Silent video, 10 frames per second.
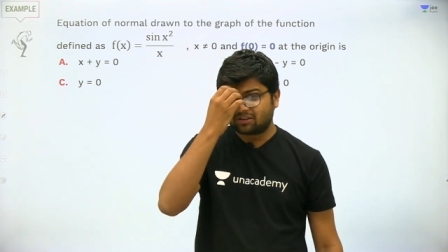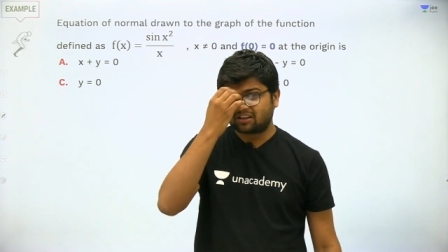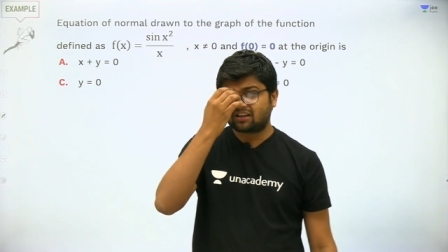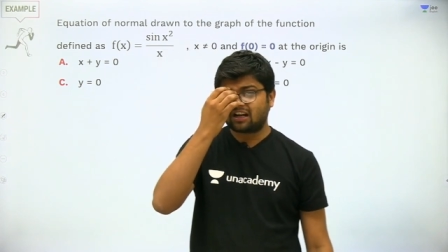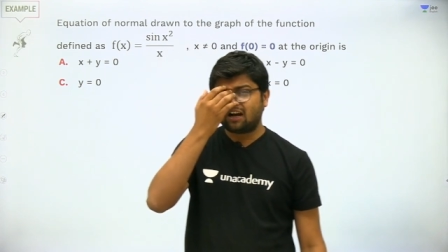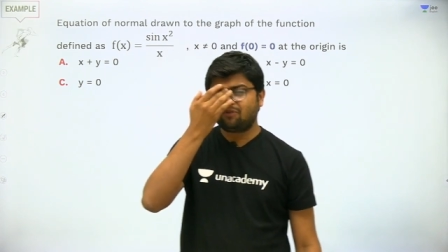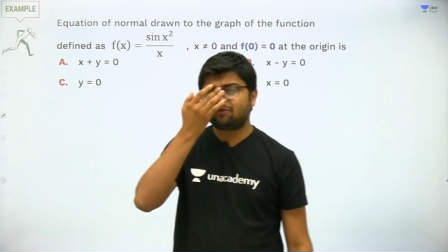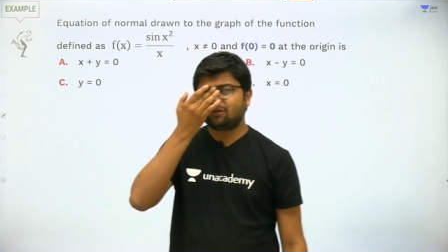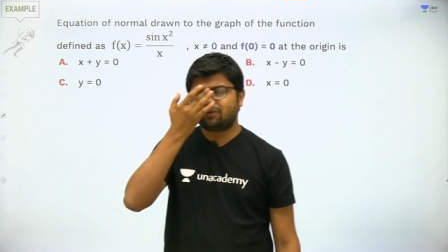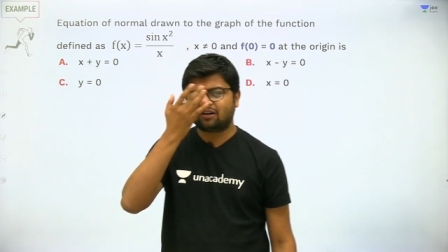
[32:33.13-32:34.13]
to the
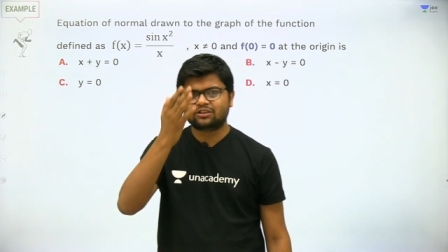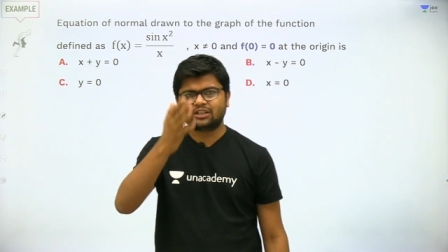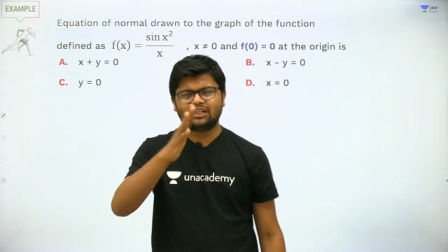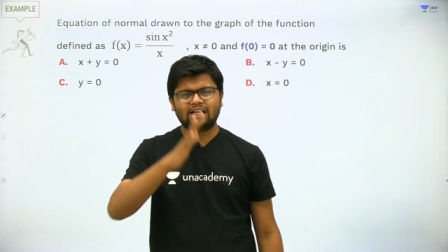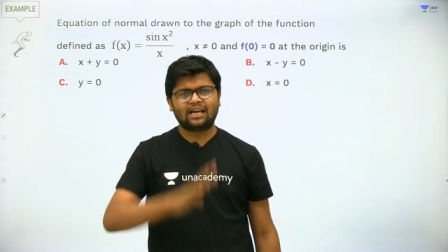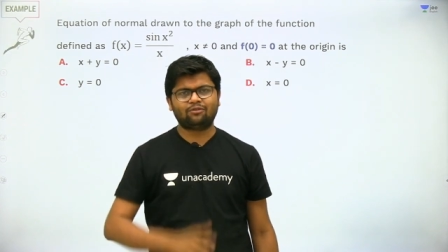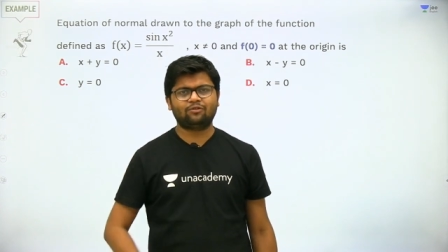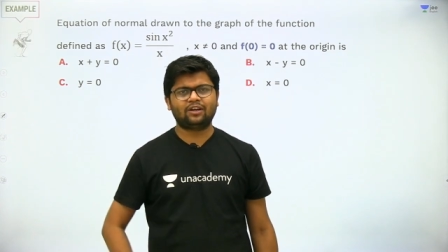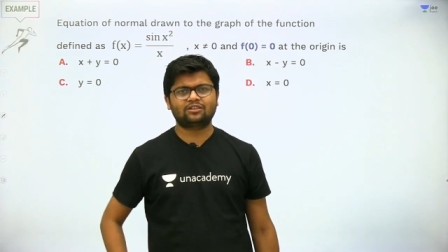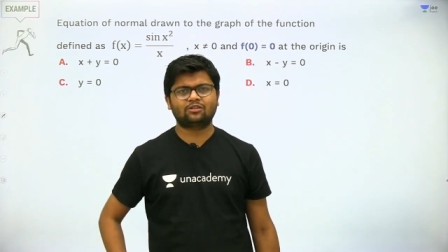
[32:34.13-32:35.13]
graph of the function f
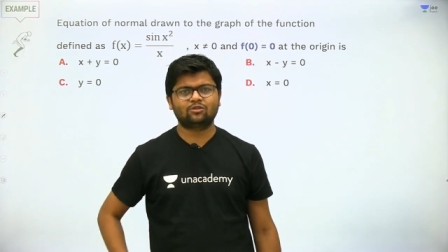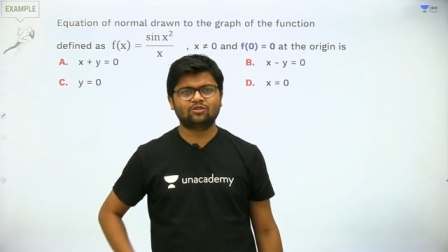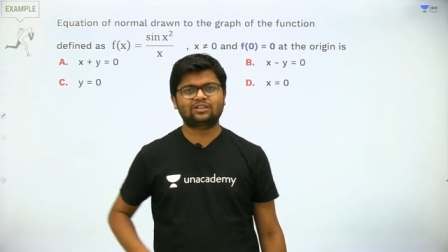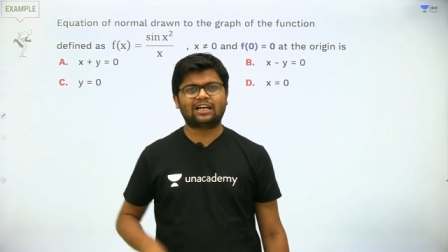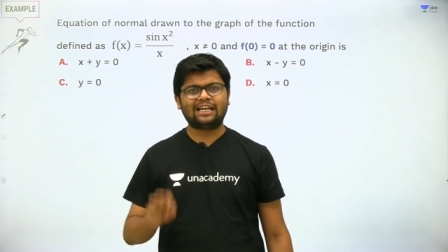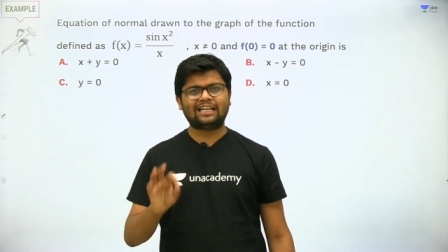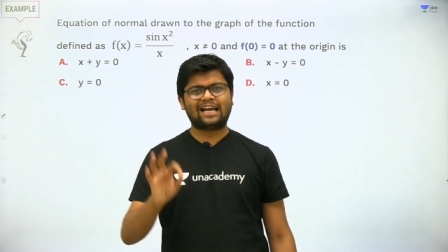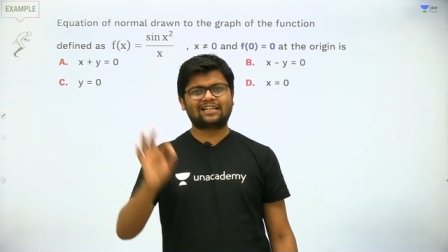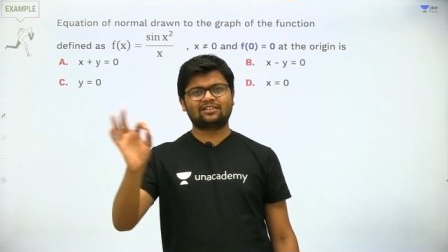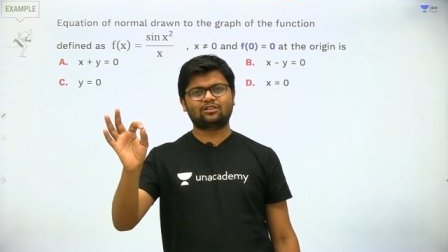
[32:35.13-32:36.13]
of x equal to sine
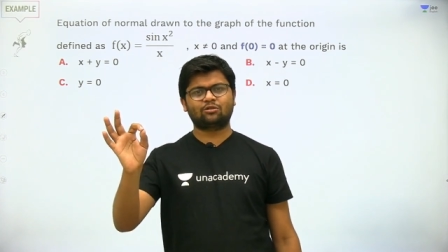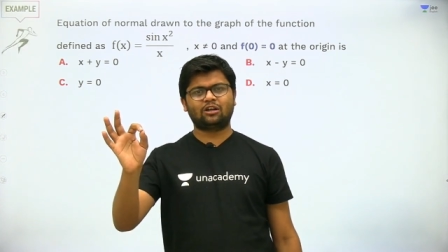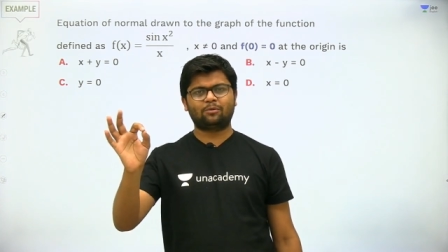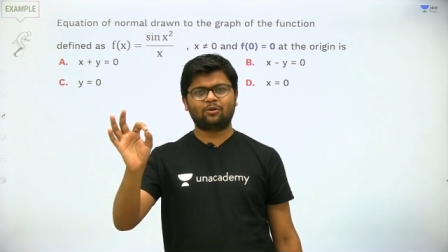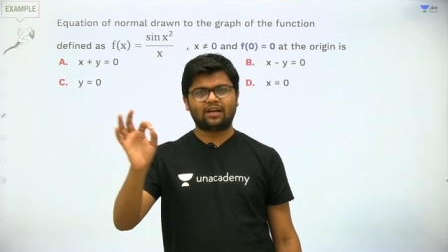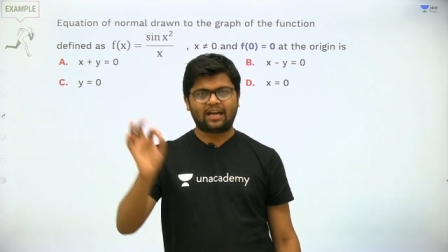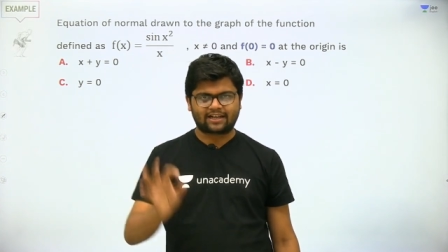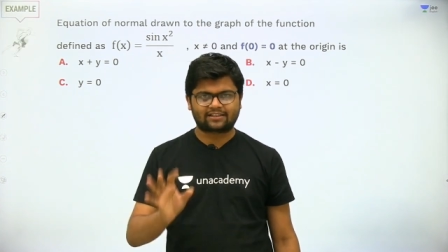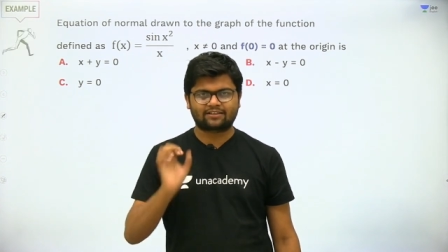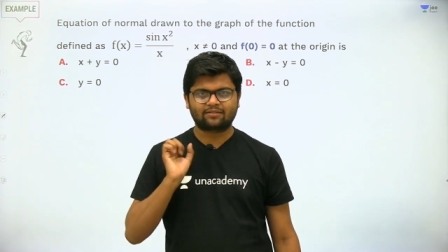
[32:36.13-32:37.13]
x square upon
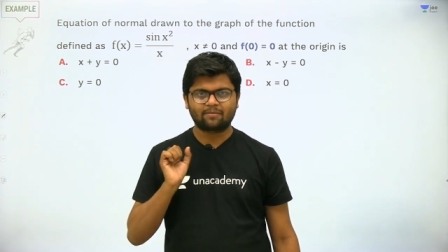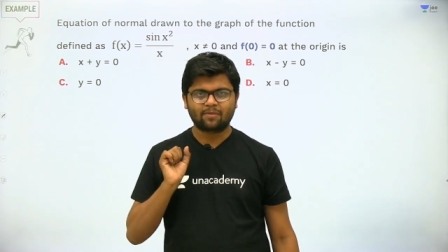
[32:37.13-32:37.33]
x.